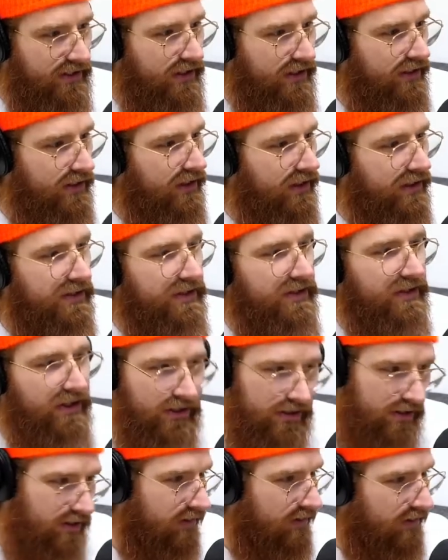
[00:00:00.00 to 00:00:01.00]
the
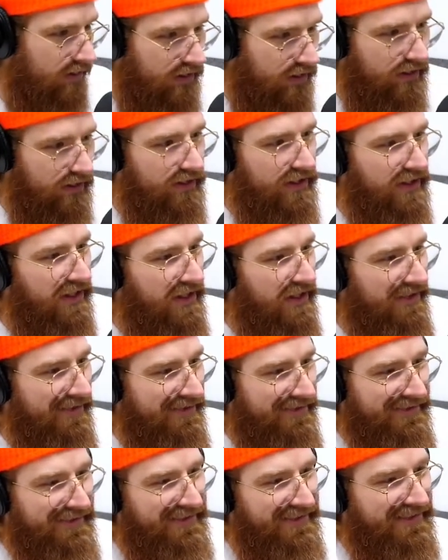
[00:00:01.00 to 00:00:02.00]
construction's getting done,
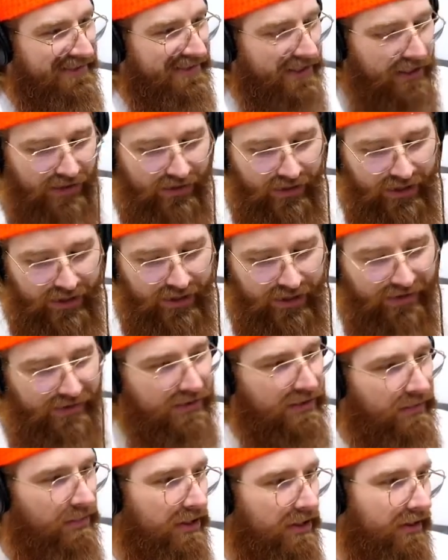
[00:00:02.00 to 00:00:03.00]
and then it's like, hey, there's
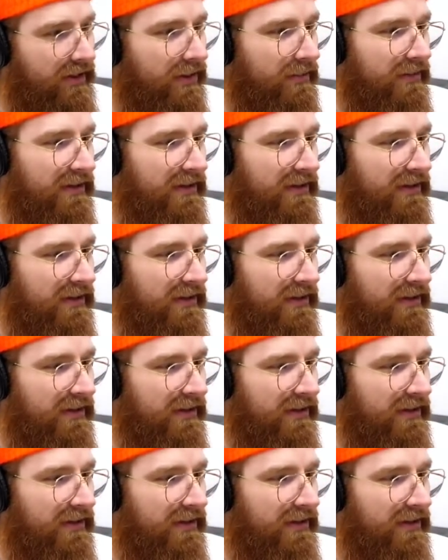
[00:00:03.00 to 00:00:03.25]
a pandemic.